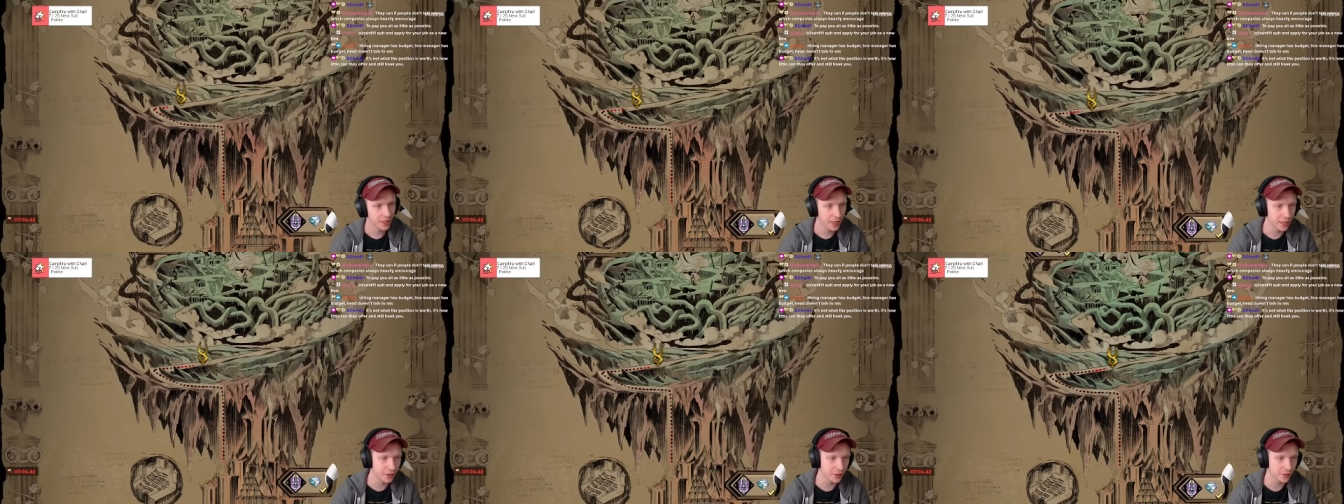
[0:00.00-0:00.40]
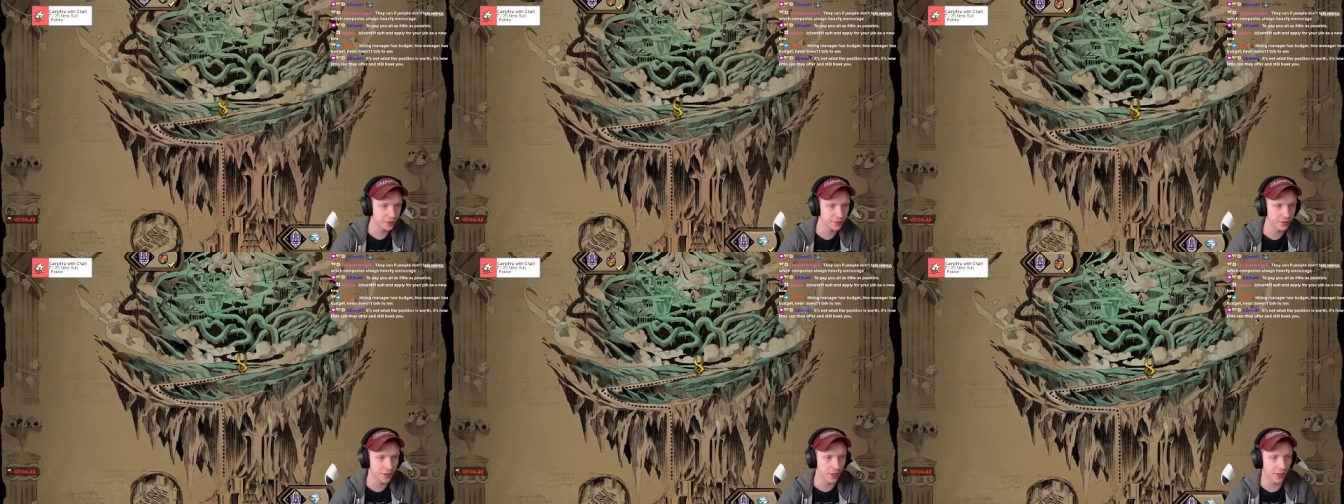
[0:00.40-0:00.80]
Head
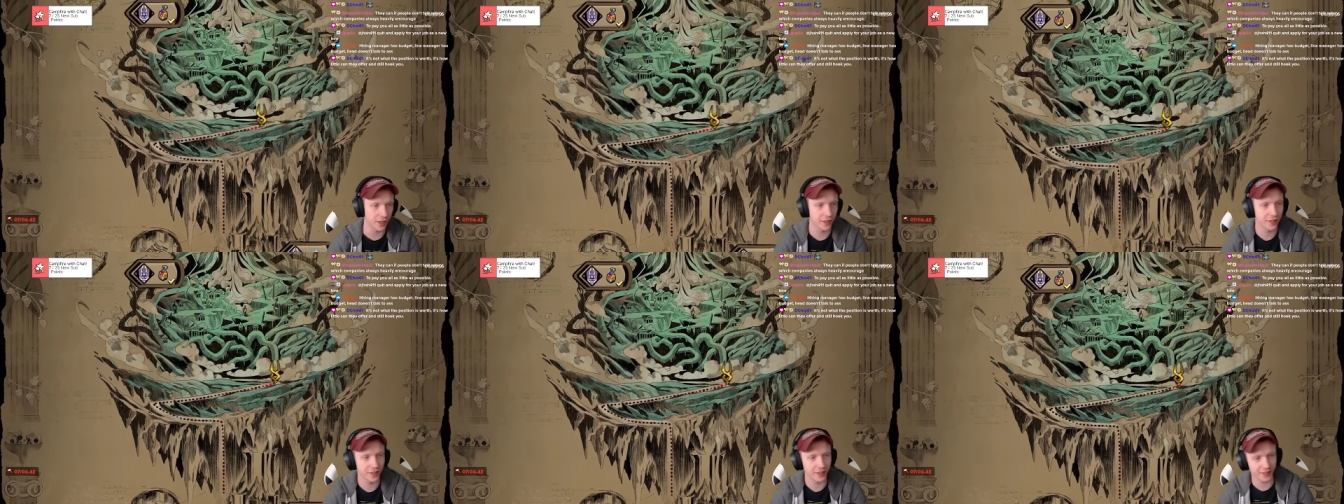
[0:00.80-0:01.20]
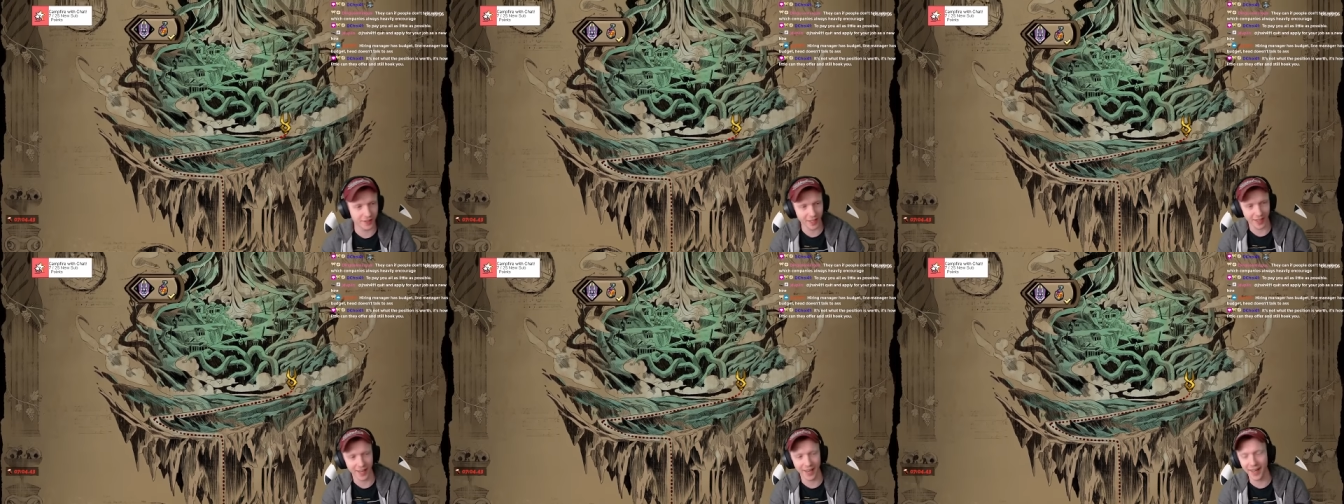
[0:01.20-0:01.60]
doesn't talk
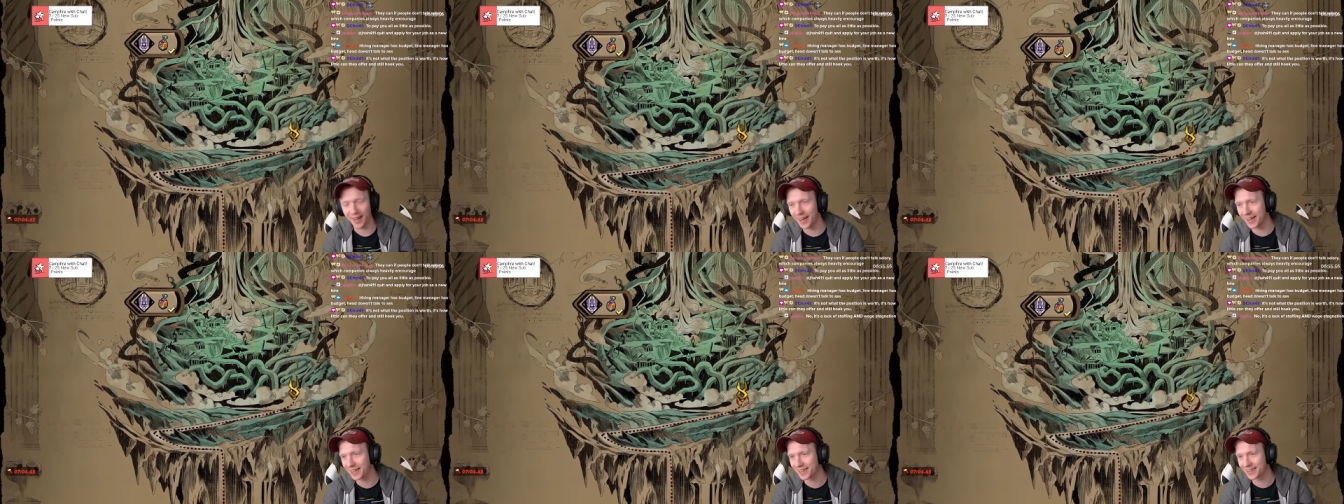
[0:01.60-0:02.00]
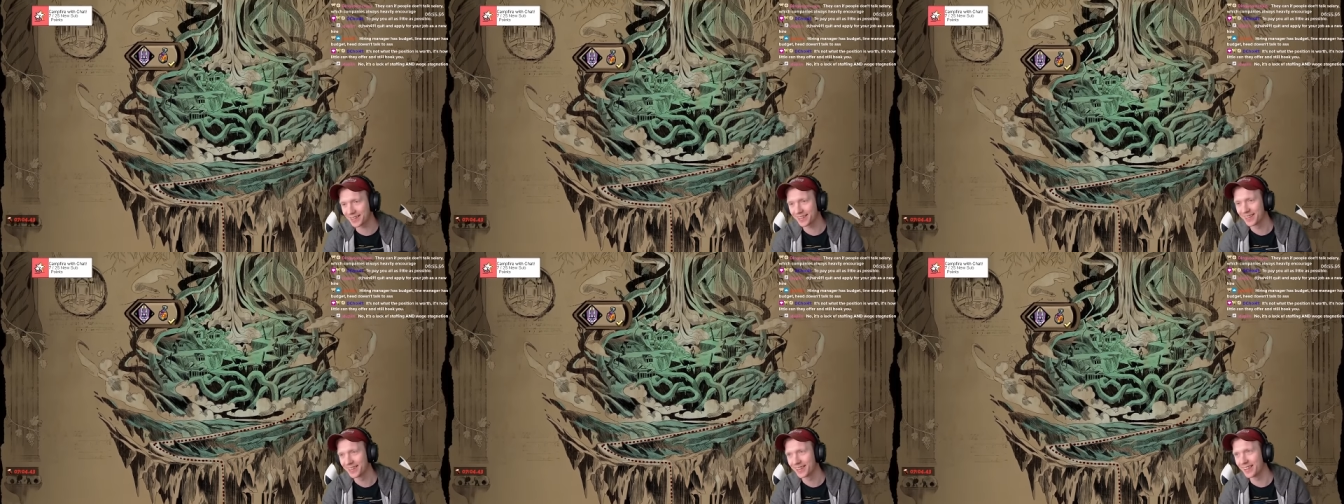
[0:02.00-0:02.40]
to ass.